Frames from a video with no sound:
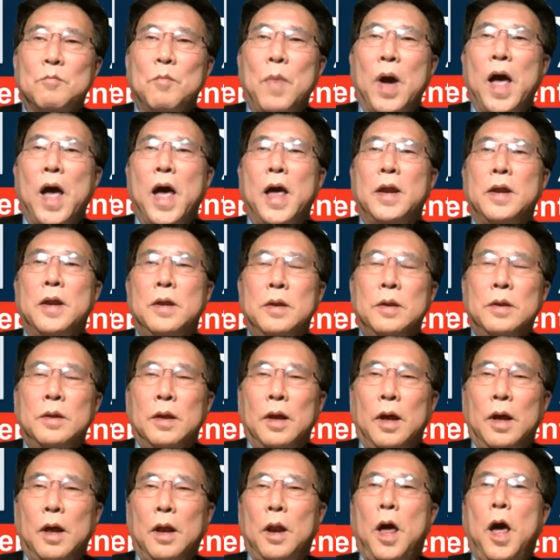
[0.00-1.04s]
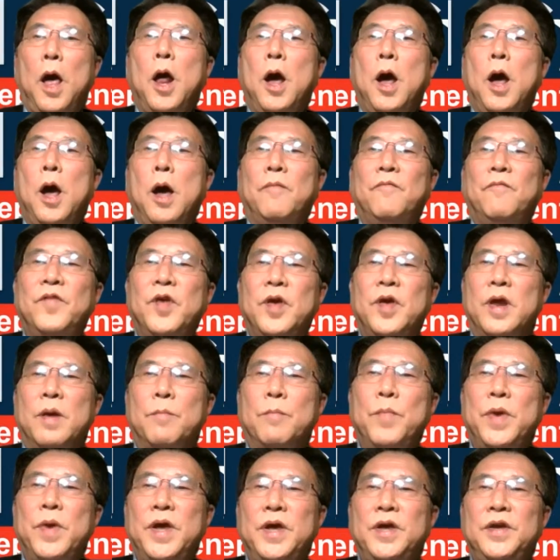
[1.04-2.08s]
but a lot of
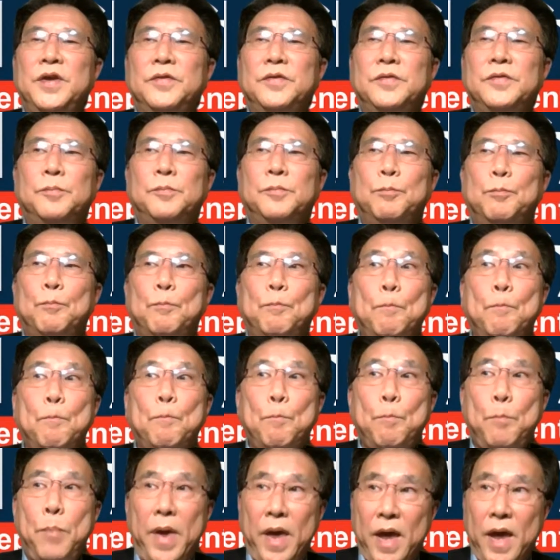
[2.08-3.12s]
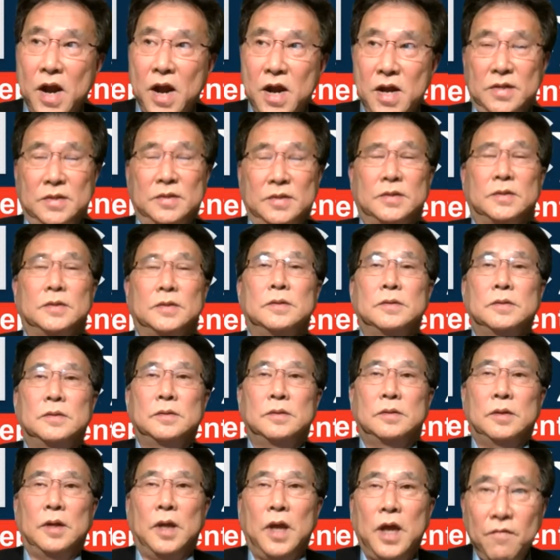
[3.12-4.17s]
Vietnamese parents,
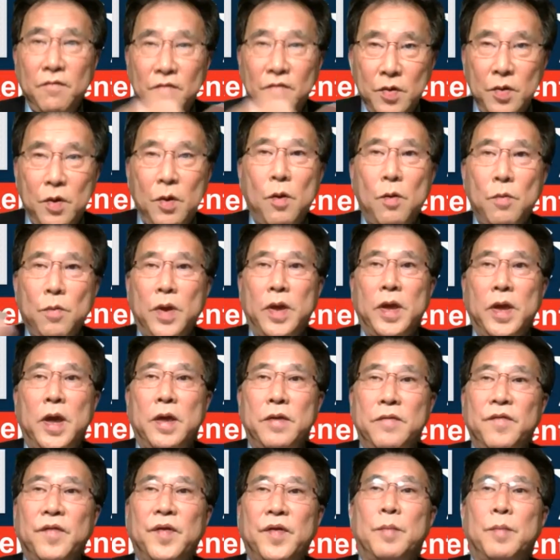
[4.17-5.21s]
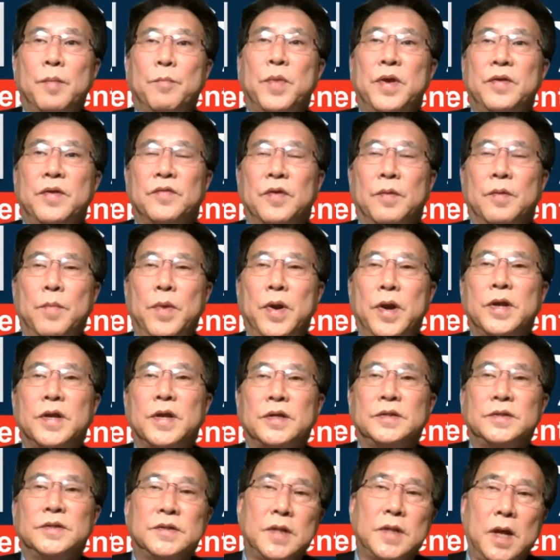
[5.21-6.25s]
even though they are Vietnamese
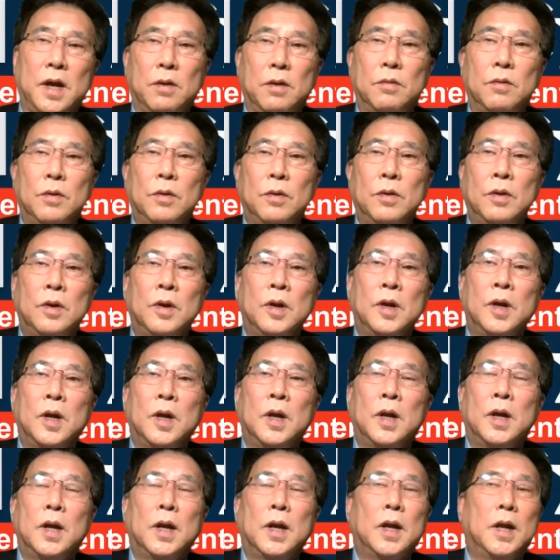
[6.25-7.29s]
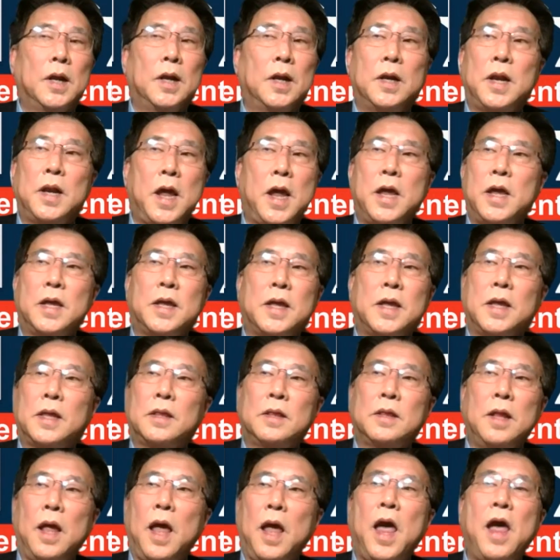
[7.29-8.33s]
Americans now, they
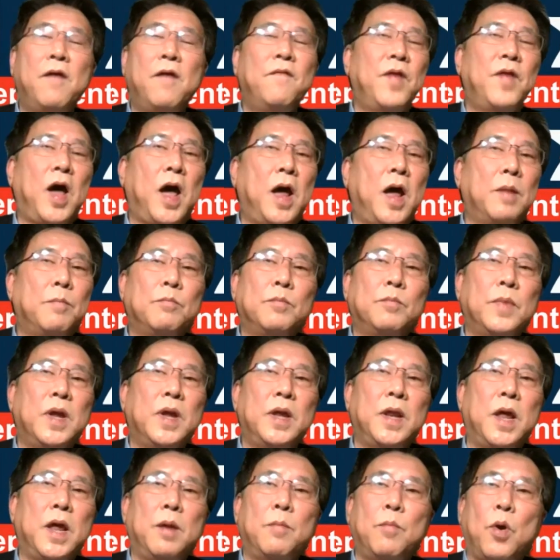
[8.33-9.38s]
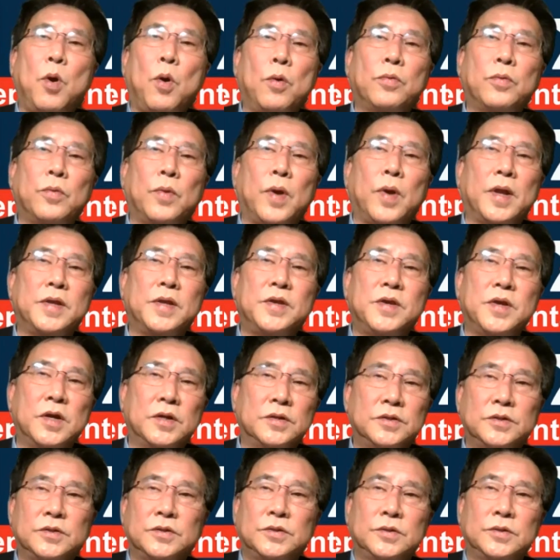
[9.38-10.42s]
have not been able to
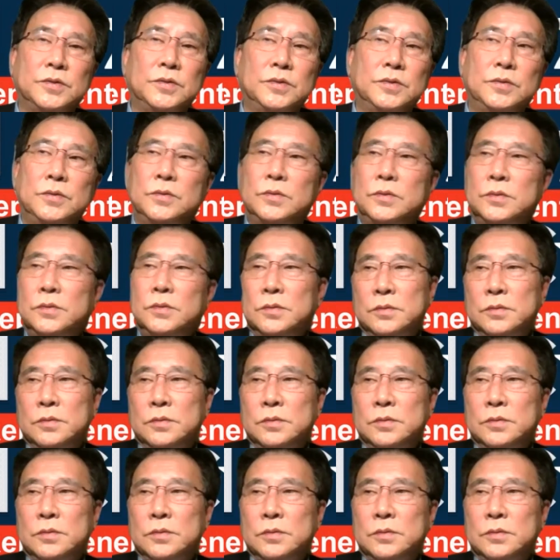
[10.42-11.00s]
adjust to